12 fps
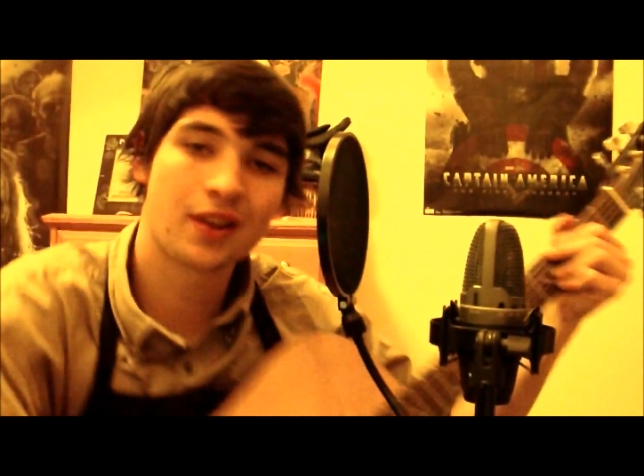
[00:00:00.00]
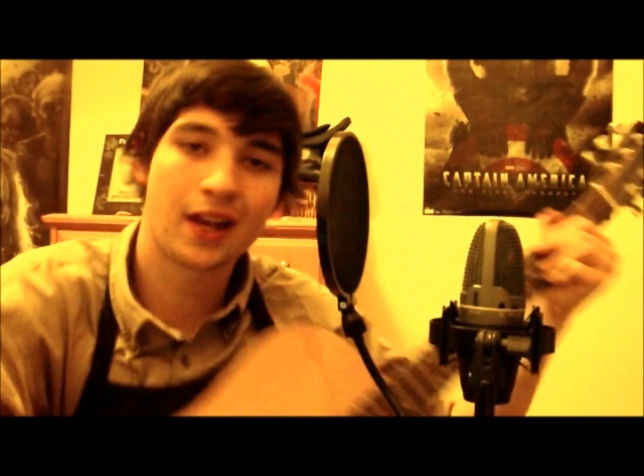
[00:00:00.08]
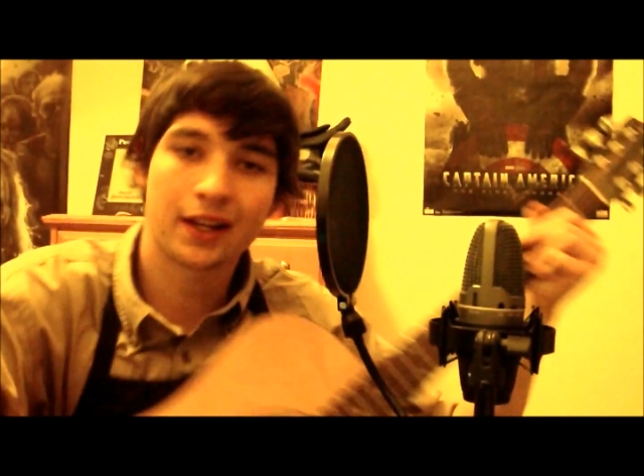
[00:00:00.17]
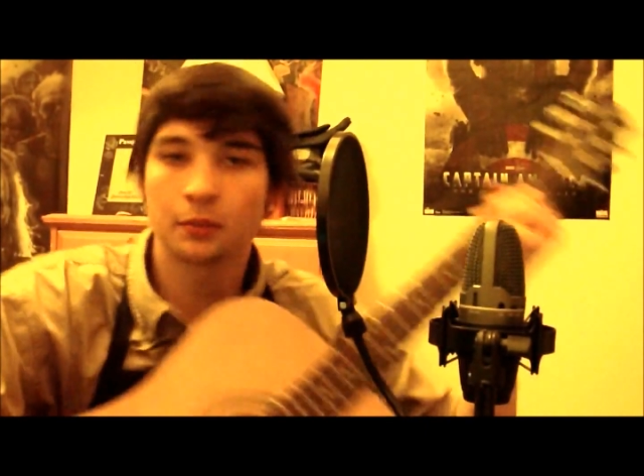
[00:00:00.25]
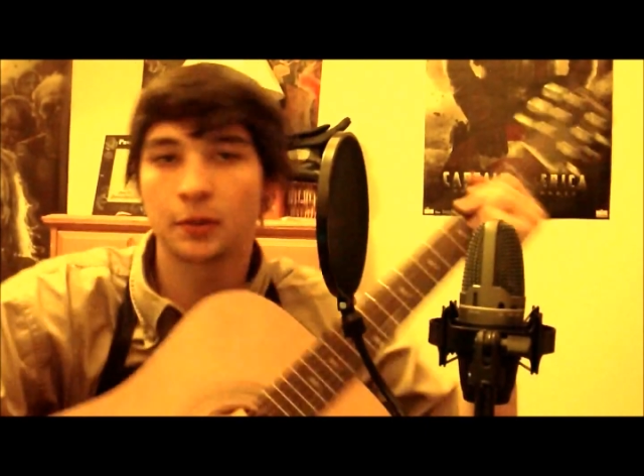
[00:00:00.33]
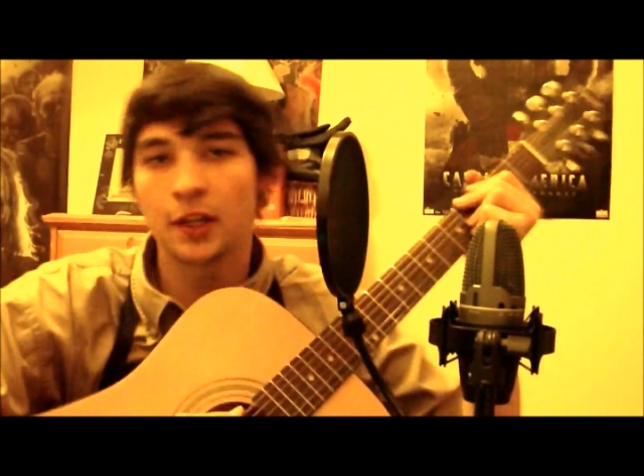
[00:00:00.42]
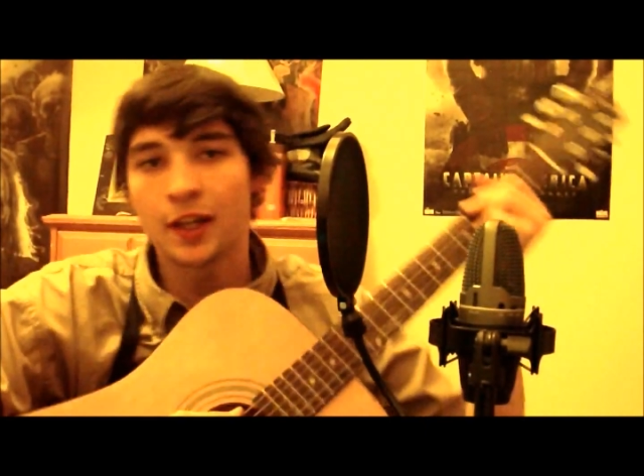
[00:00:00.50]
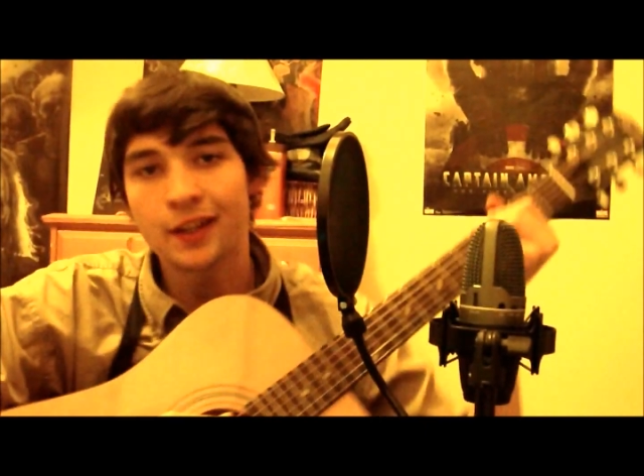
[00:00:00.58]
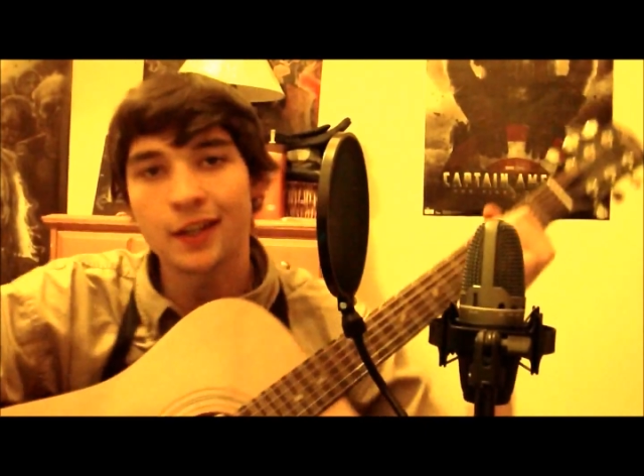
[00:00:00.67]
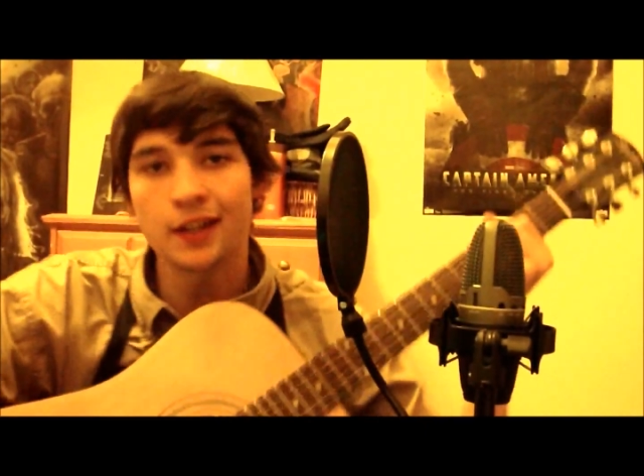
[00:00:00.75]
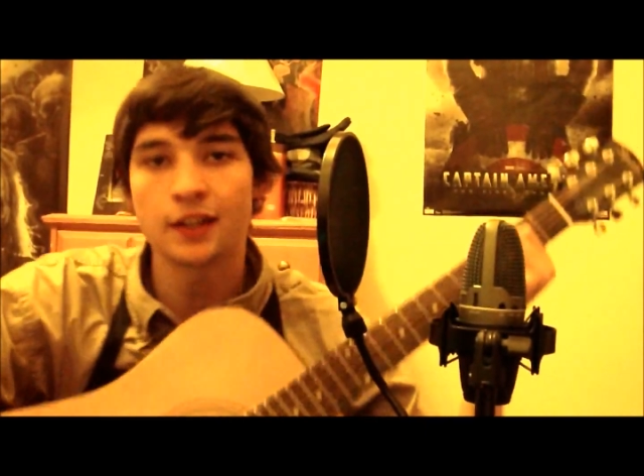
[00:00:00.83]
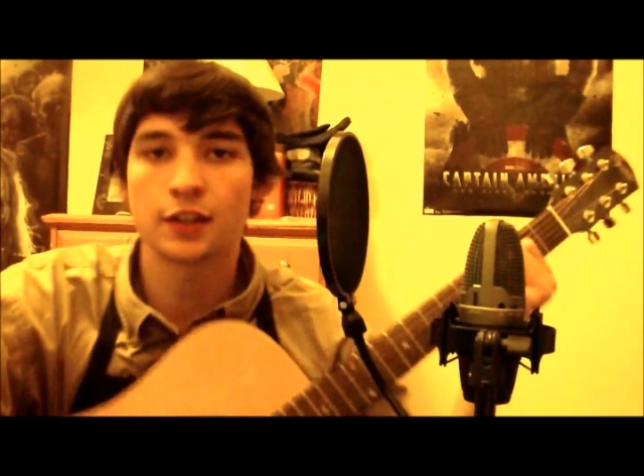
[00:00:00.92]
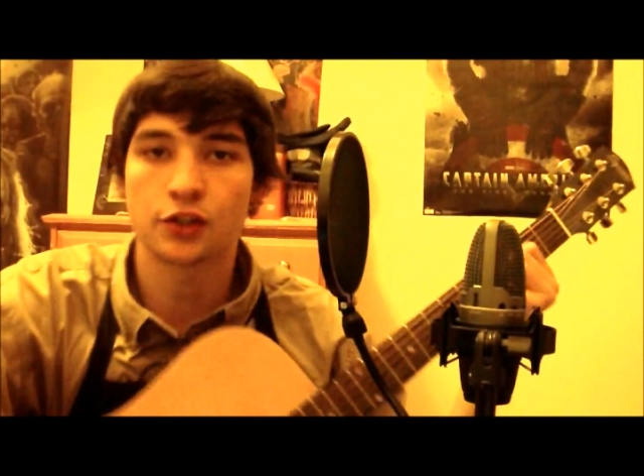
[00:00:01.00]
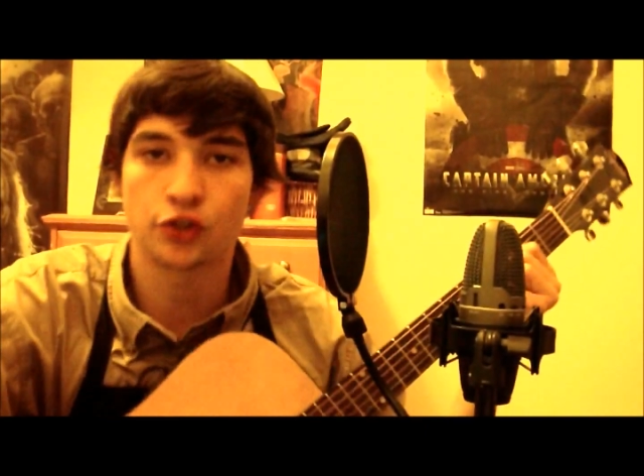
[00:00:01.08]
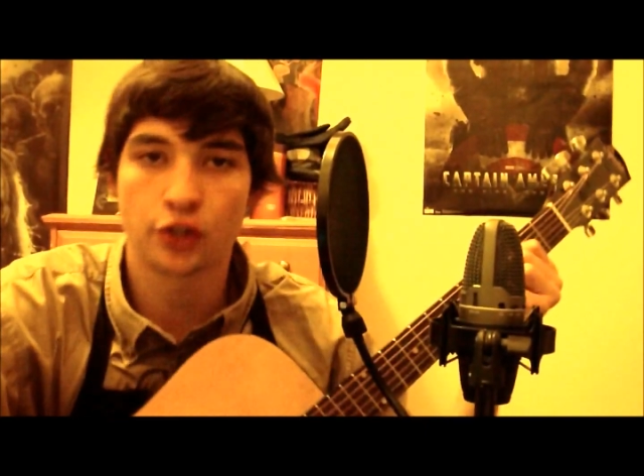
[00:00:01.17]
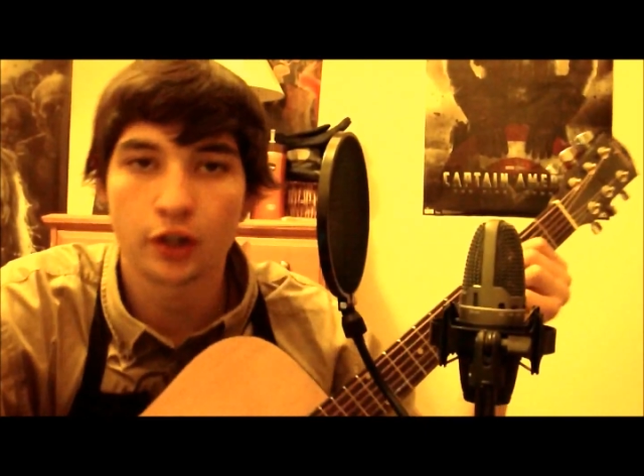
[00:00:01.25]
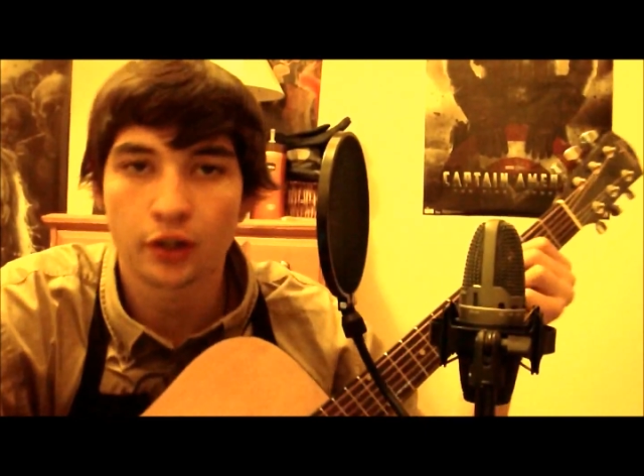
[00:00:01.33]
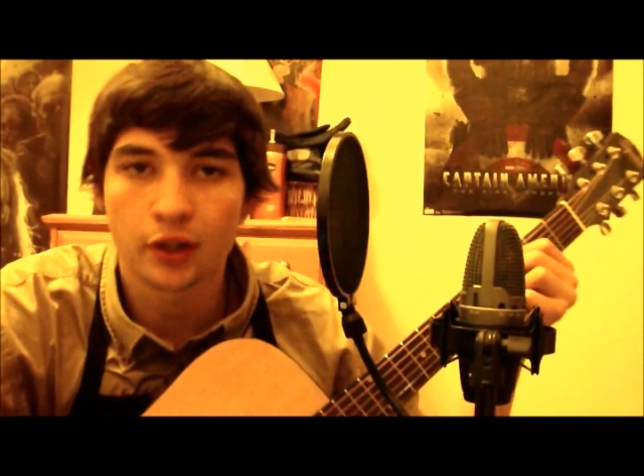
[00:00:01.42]
like I'm kicking a
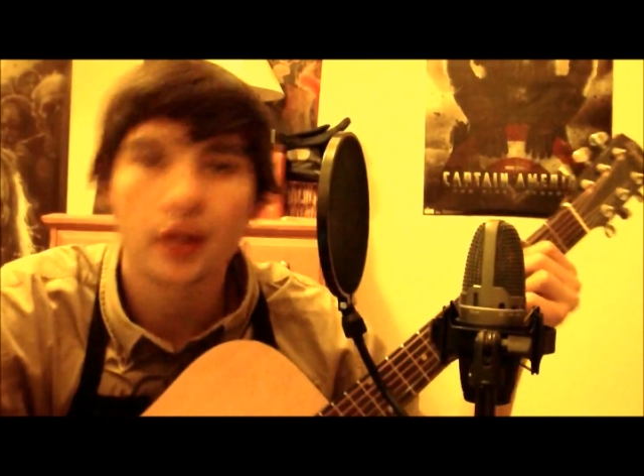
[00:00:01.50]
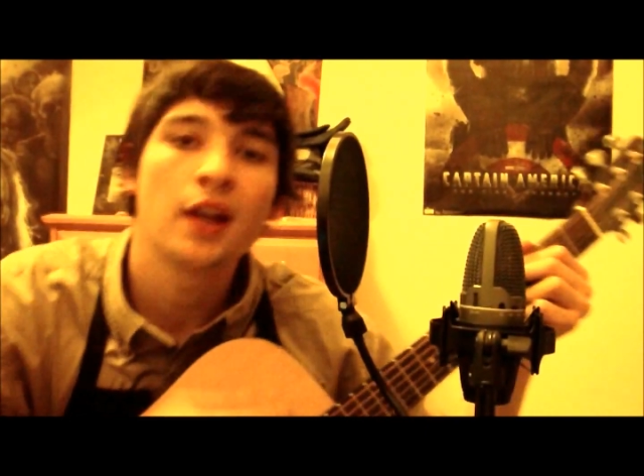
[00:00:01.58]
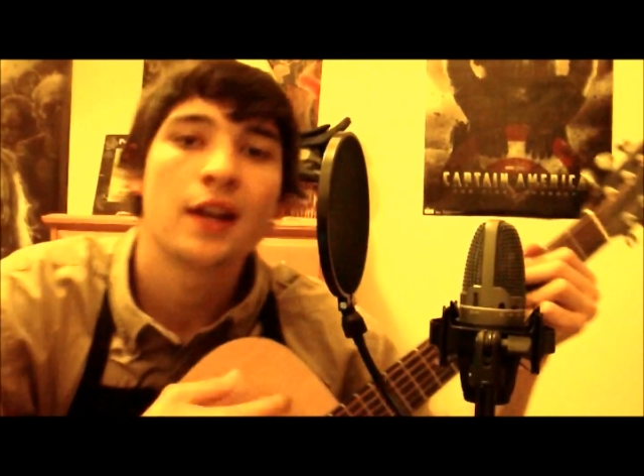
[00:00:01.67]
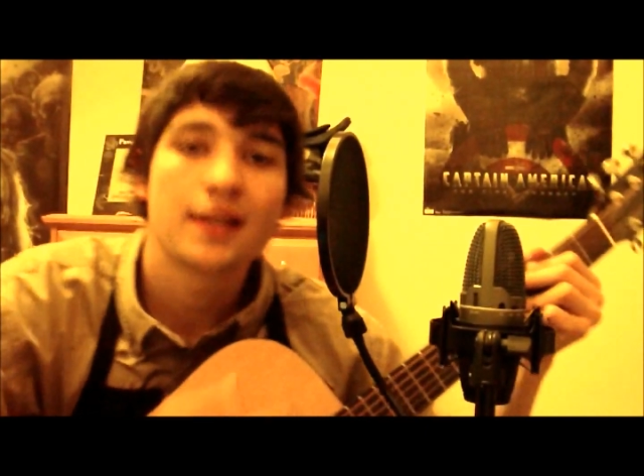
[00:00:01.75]
jerk.